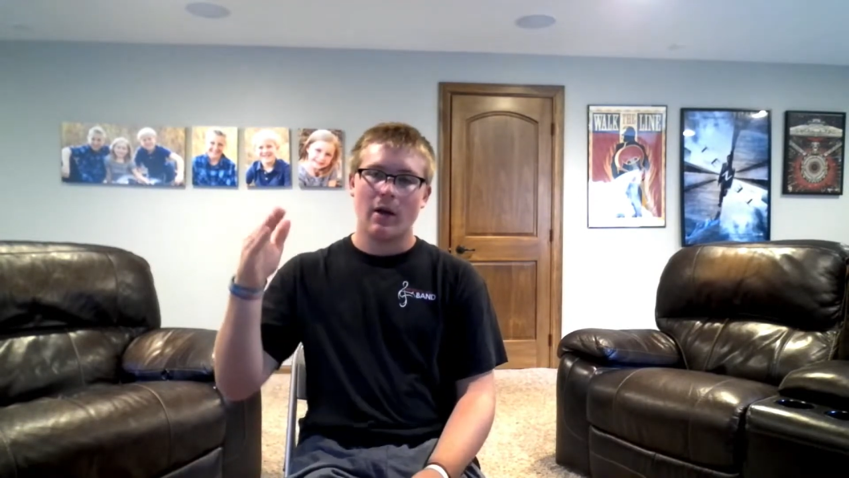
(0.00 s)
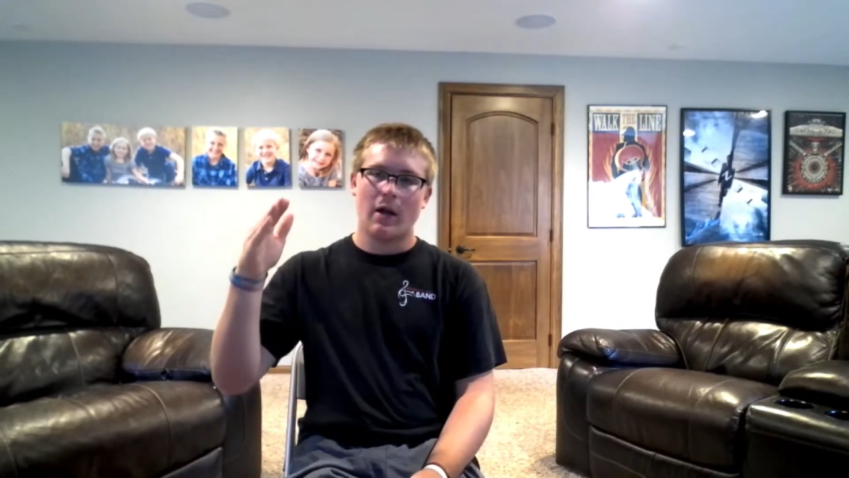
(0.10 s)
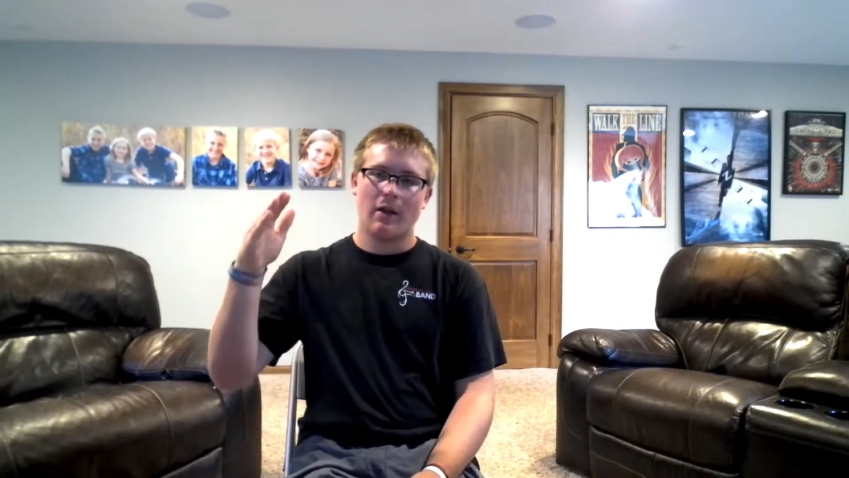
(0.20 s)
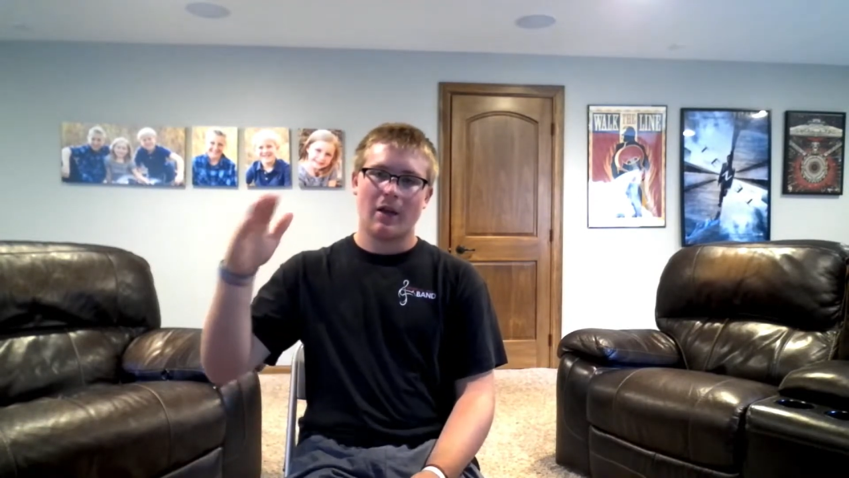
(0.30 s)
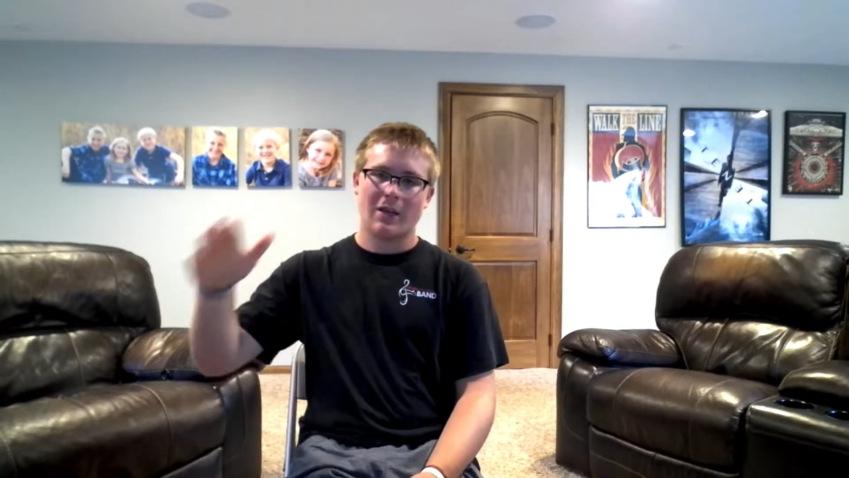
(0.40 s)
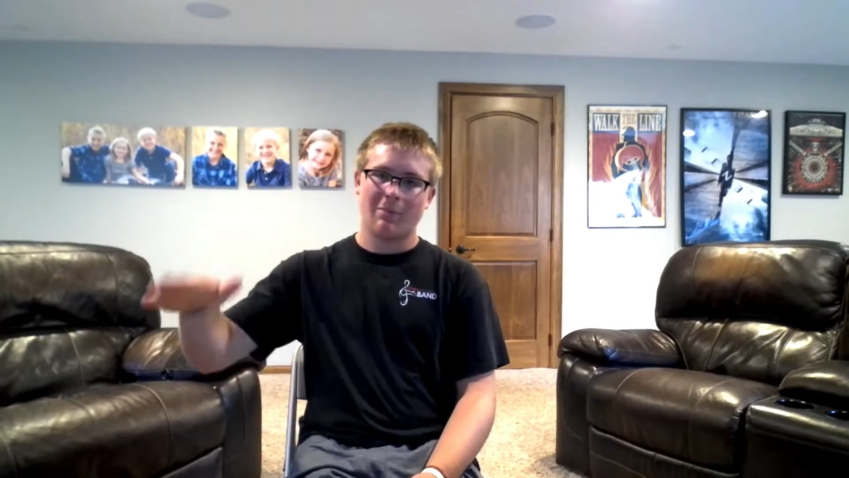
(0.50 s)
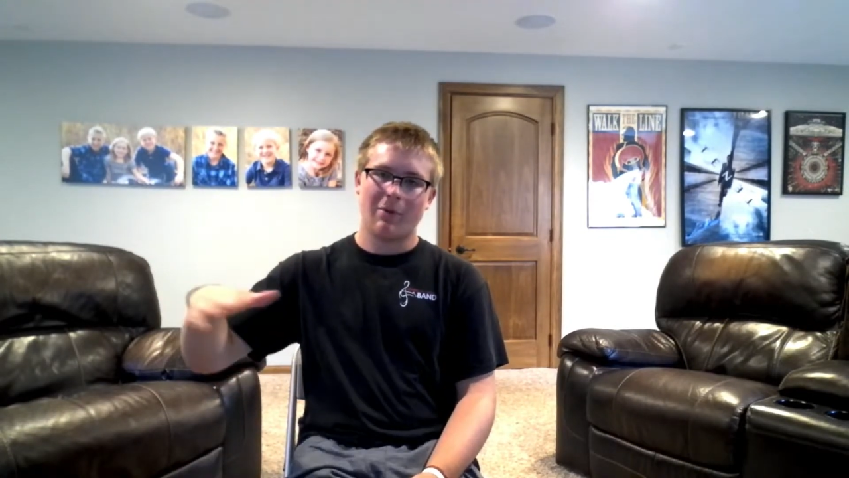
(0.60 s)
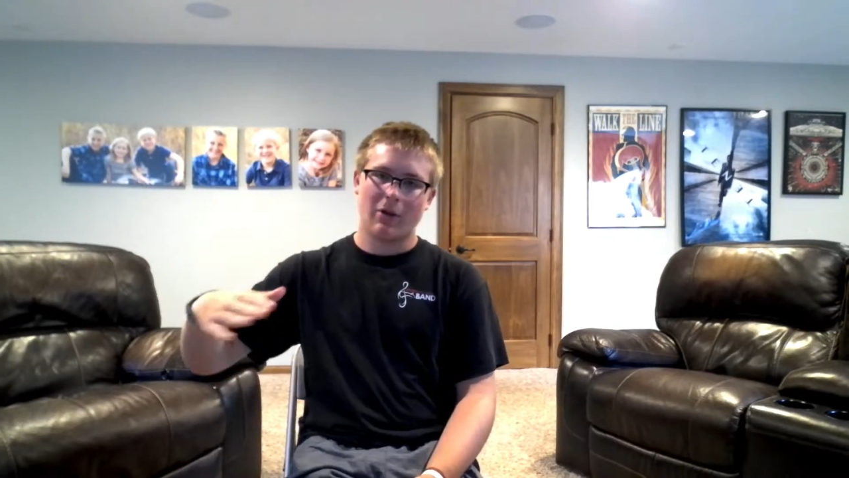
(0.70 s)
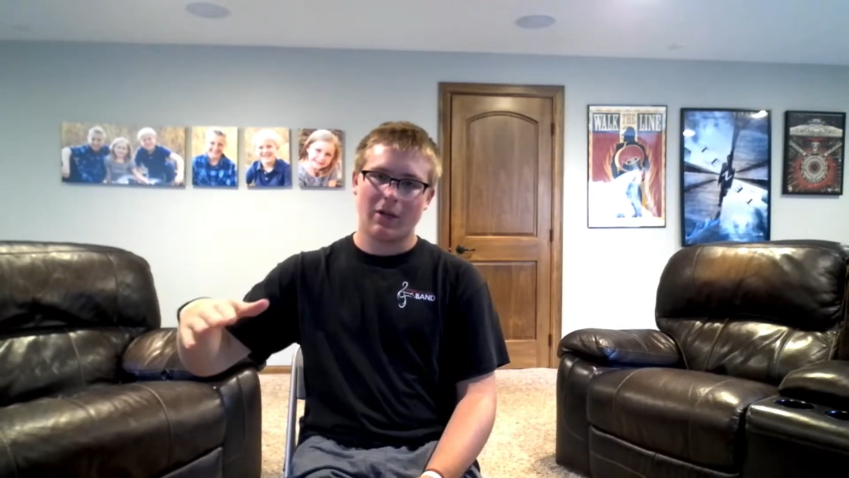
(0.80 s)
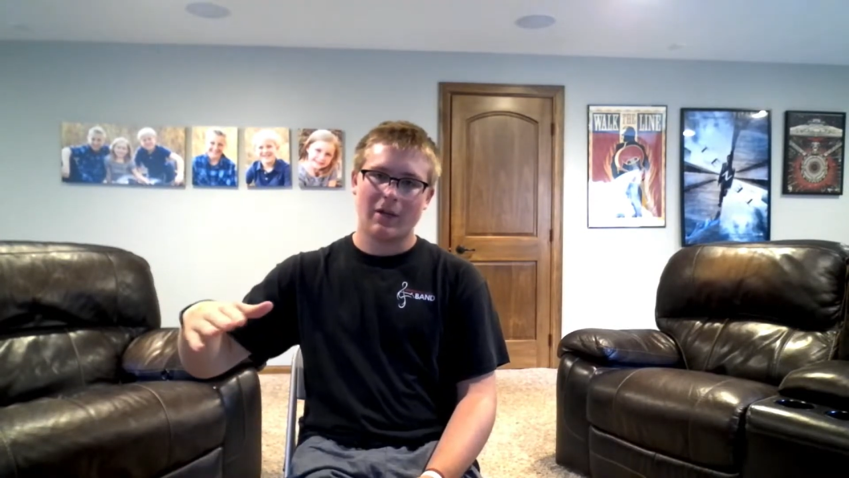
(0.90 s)
and you got the
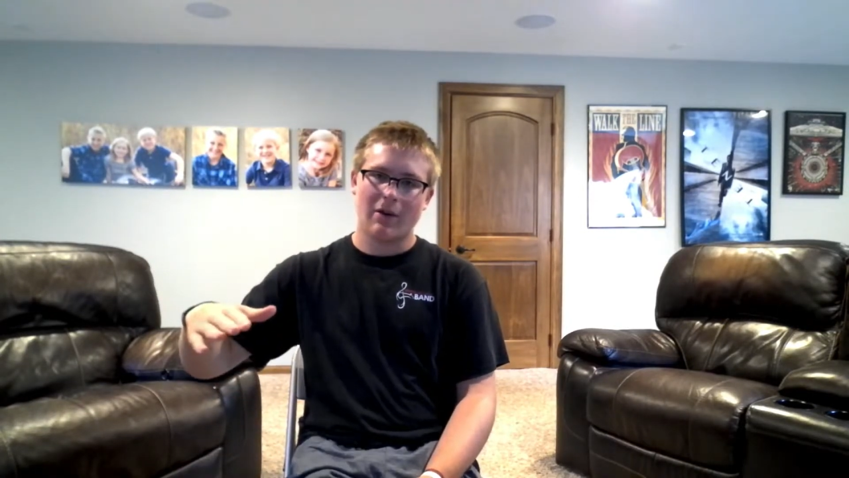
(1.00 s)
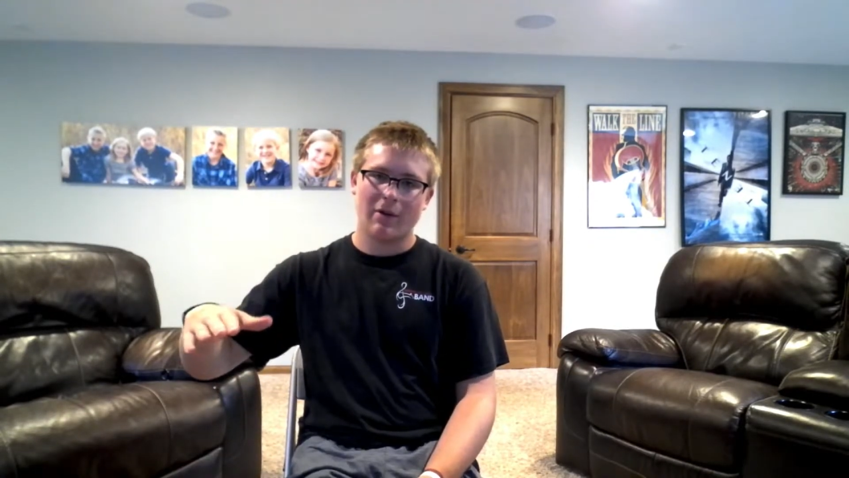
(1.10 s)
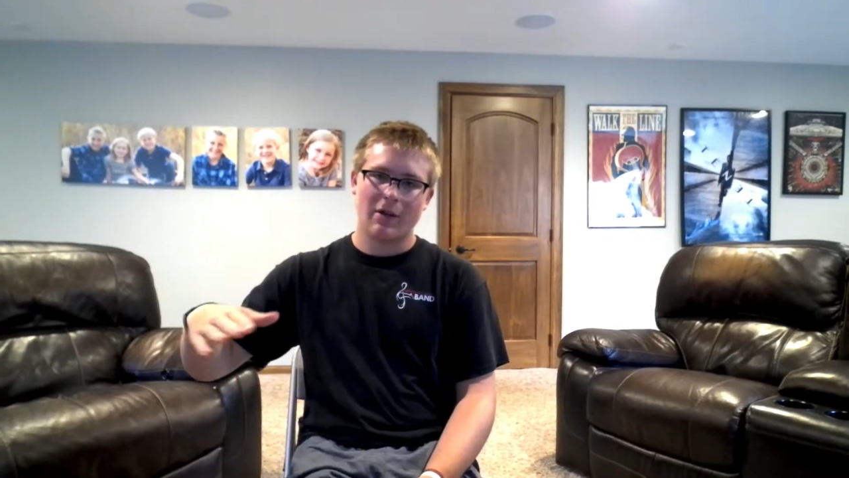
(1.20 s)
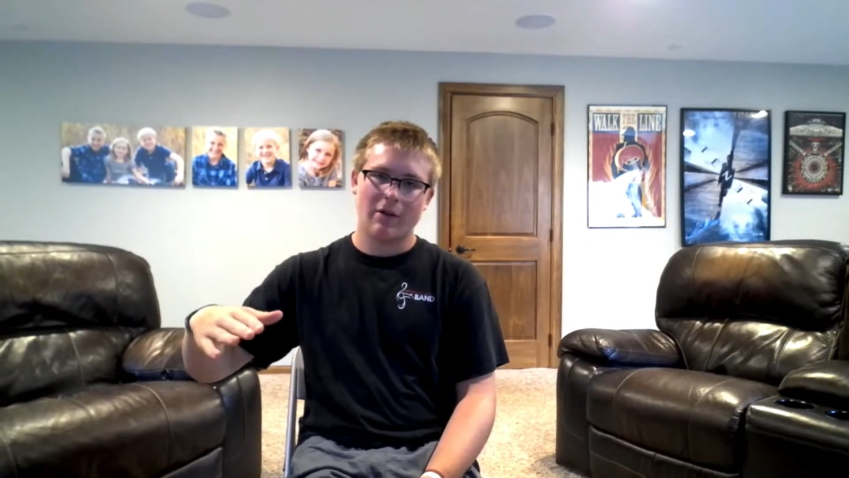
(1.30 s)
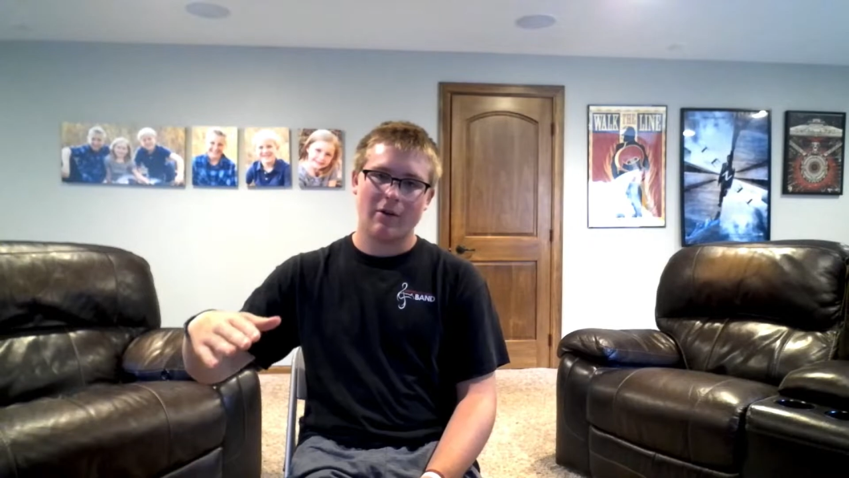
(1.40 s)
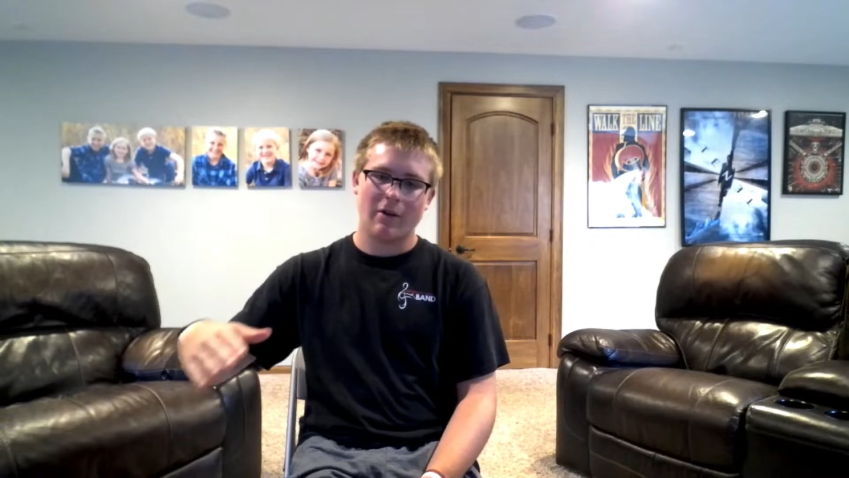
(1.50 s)
building down here,